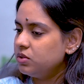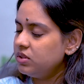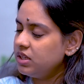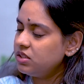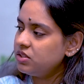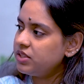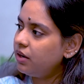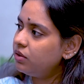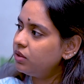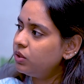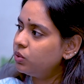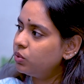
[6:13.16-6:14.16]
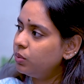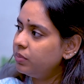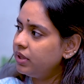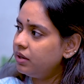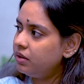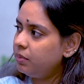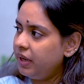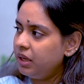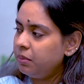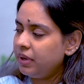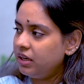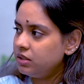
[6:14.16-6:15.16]
So, there's a general norm that
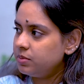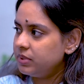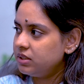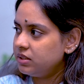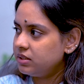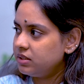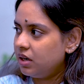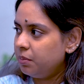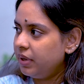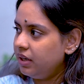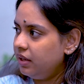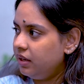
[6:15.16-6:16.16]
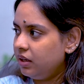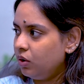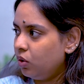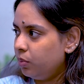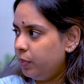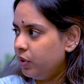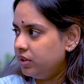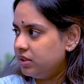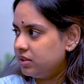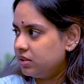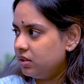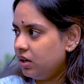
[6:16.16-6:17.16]
pain management is done by taking
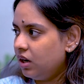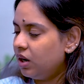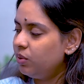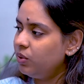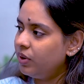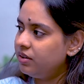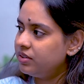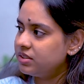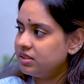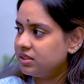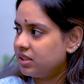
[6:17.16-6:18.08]
opioids. How do you address this